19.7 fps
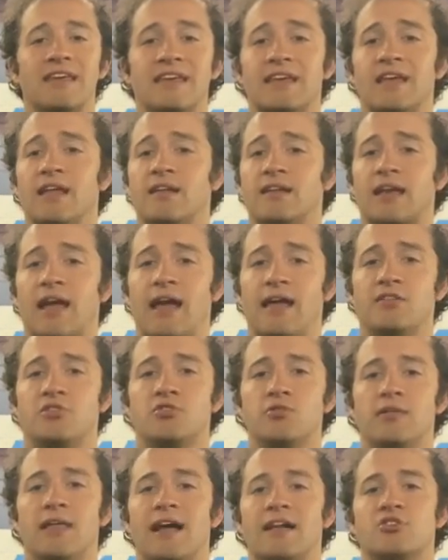He can kind of
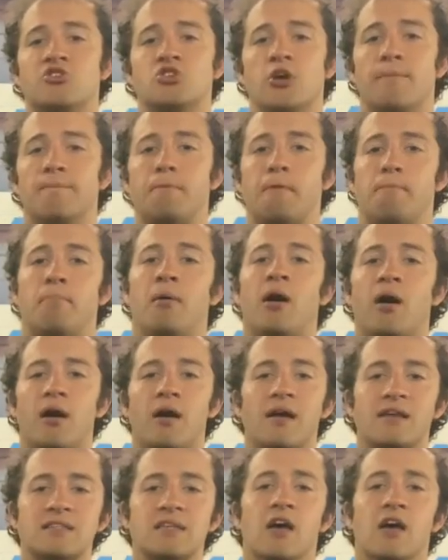do that jump and pause,